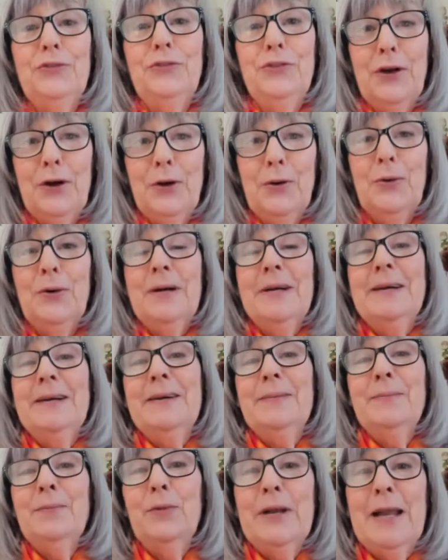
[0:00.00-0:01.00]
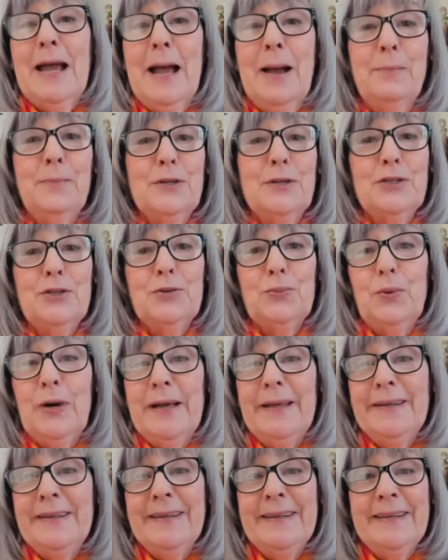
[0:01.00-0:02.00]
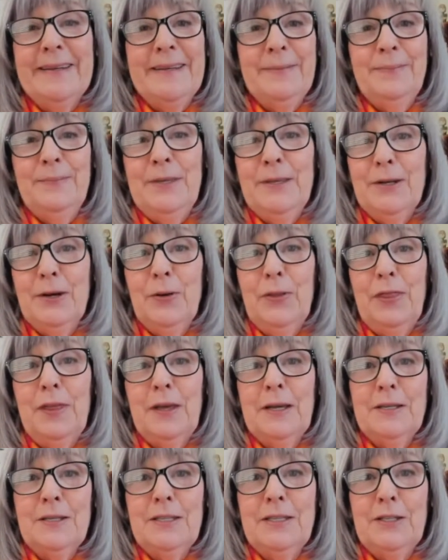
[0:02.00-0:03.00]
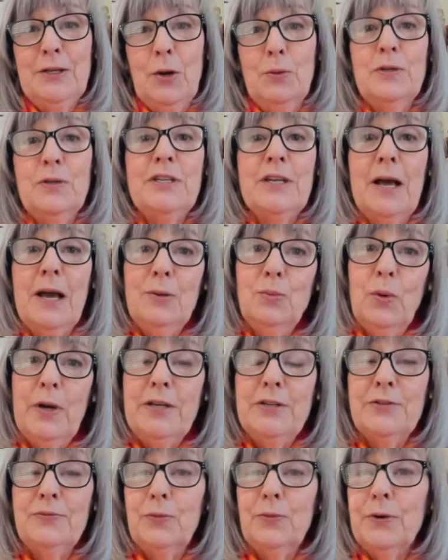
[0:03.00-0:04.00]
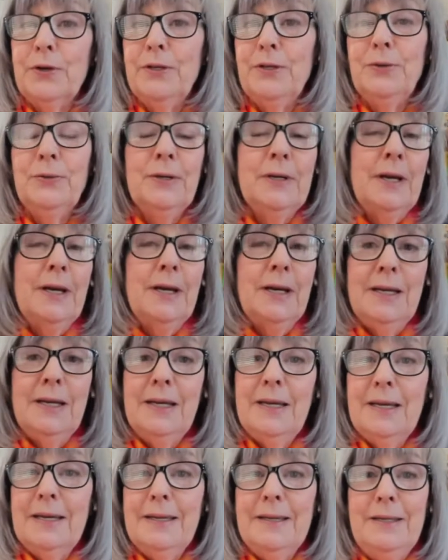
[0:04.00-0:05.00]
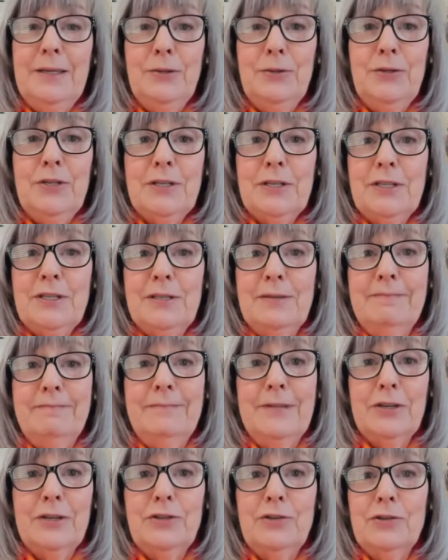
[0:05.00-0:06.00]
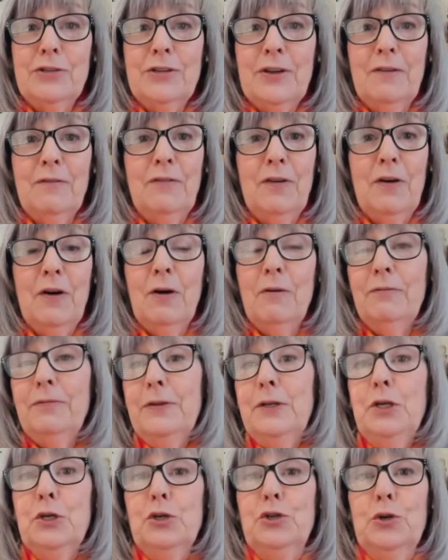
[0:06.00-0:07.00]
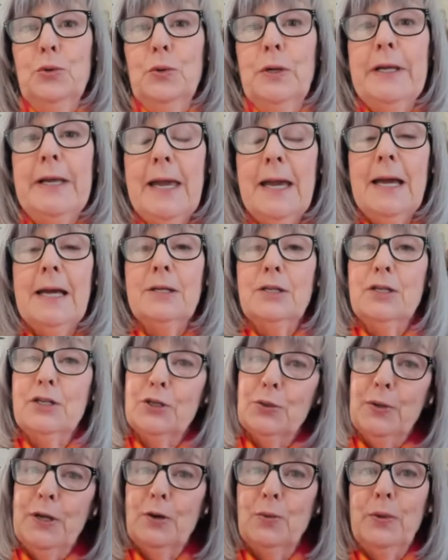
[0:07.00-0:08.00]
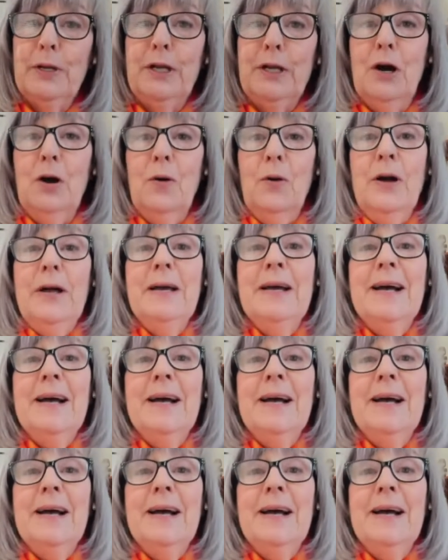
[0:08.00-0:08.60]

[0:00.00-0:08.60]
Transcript: So what happens when, things go sideways for you? You just dust yourself off and you do it again. So here we go.